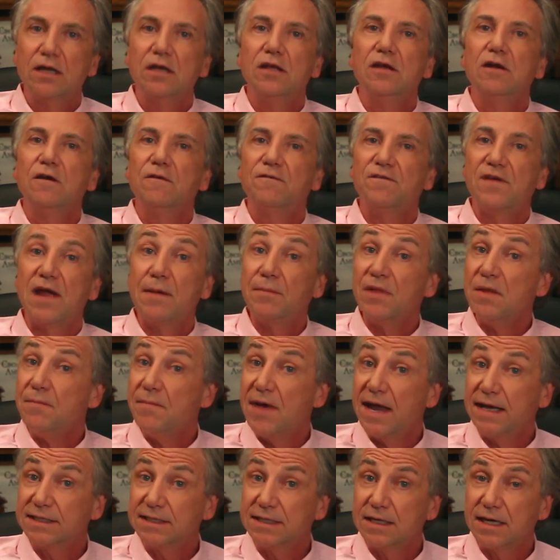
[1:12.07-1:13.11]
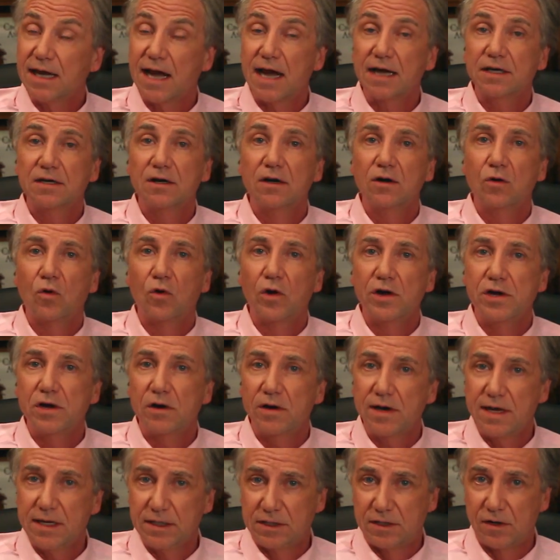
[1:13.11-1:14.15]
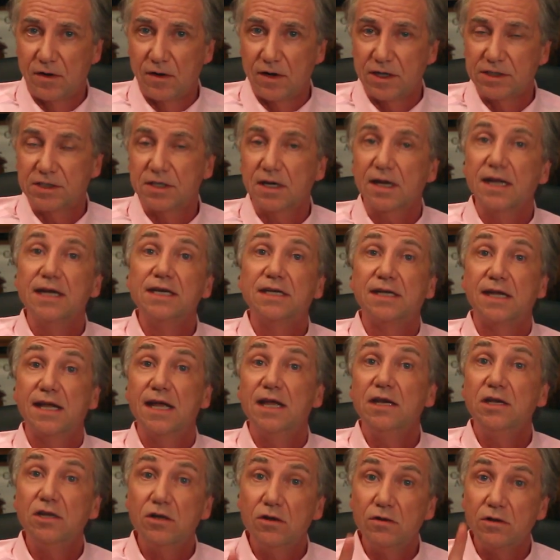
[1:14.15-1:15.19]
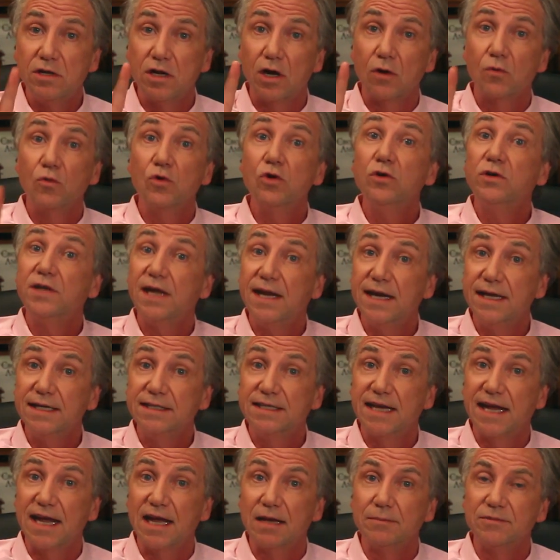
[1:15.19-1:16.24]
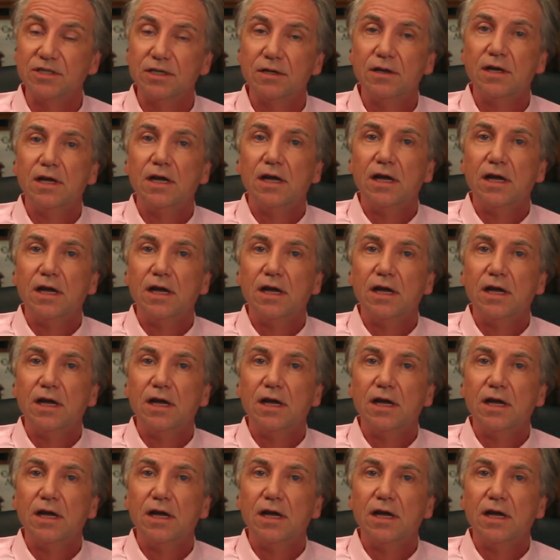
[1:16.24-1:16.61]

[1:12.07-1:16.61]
your family medicine doctor, or your internist to continue your routine exams.